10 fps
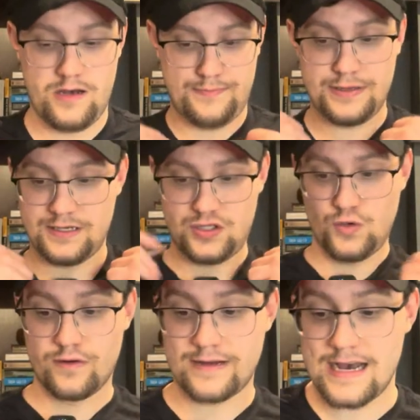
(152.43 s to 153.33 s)
Picking
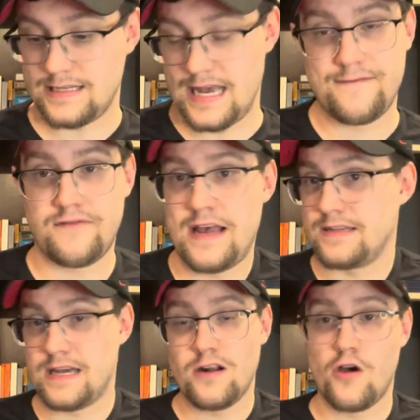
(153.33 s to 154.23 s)
2 other guys after that
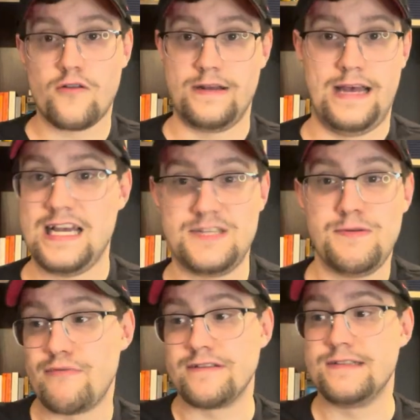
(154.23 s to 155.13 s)
is kind of hard. It has to be
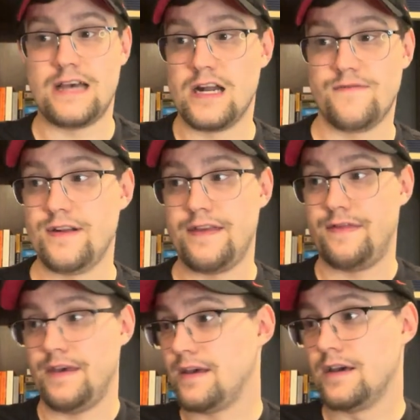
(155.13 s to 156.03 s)
Brendan Donovan, I
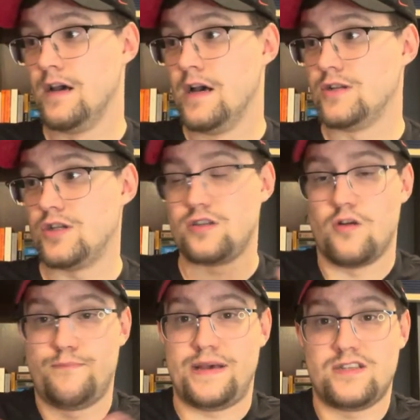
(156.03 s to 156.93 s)
think, just
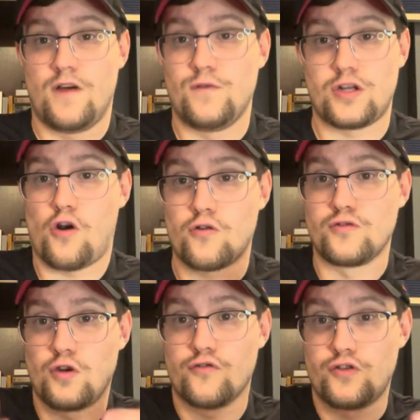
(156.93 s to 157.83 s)
based off what the
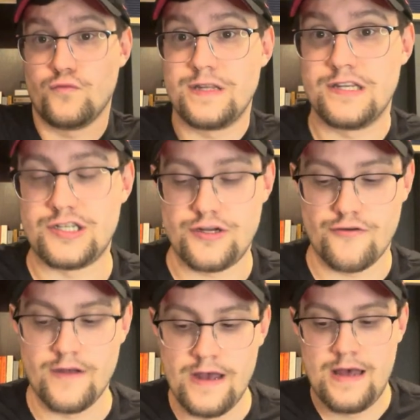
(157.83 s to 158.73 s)
Cardinals are doing this
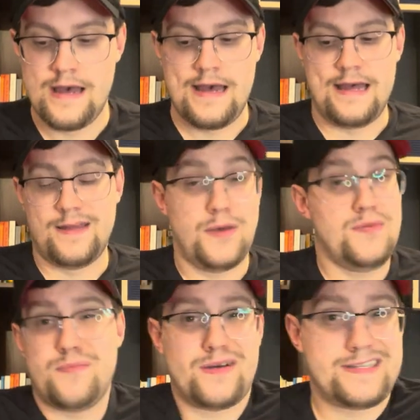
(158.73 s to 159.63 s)
year. And then
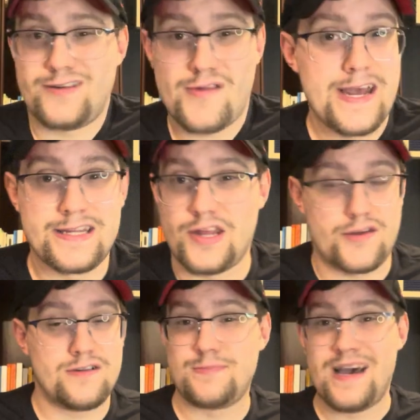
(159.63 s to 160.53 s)
maybe a Bryce Terang in the
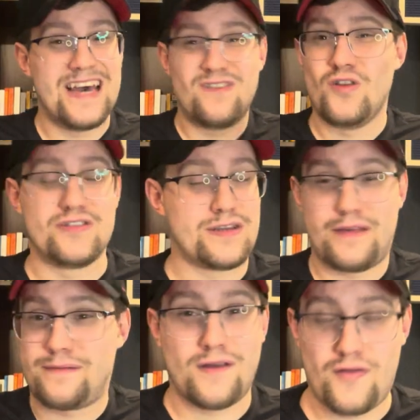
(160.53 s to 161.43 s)
third spot. I don't know. There's
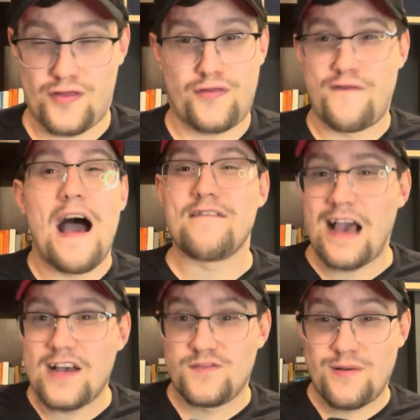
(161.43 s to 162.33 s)
like 5
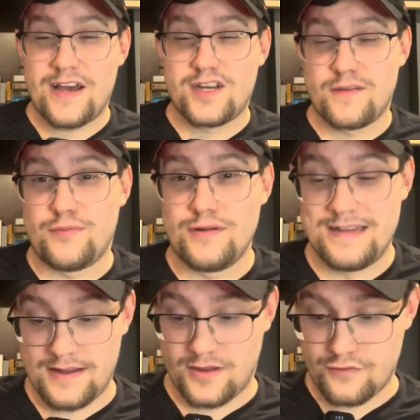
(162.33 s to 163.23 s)
guys you probably could have put in
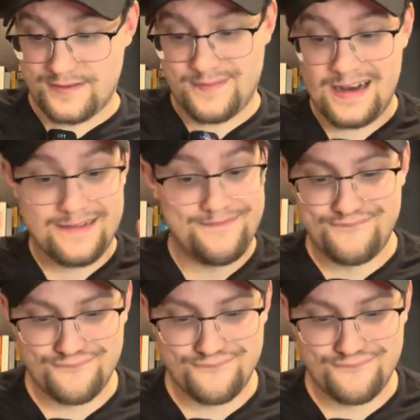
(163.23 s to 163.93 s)
that third spot.